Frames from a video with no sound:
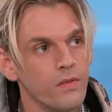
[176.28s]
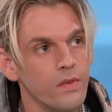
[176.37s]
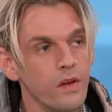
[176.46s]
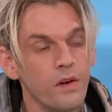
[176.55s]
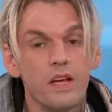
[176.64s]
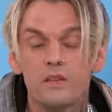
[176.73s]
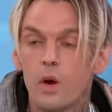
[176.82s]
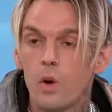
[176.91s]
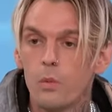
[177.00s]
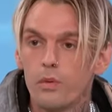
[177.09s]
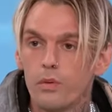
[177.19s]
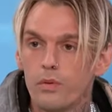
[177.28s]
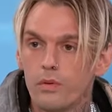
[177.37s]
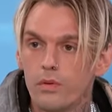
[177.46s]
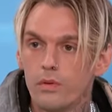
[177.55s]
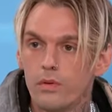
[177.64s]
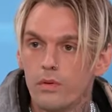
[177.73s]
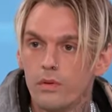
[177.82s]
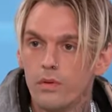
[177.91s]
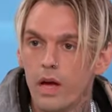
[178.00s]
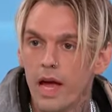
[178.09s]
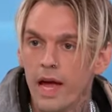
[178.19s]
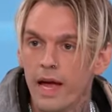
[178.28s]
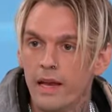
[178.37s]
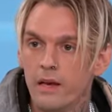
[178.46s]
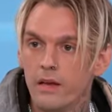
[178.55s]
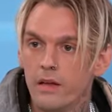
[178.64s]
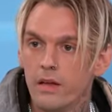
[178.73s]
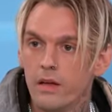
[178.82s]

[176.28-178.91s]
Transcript: there is hope. And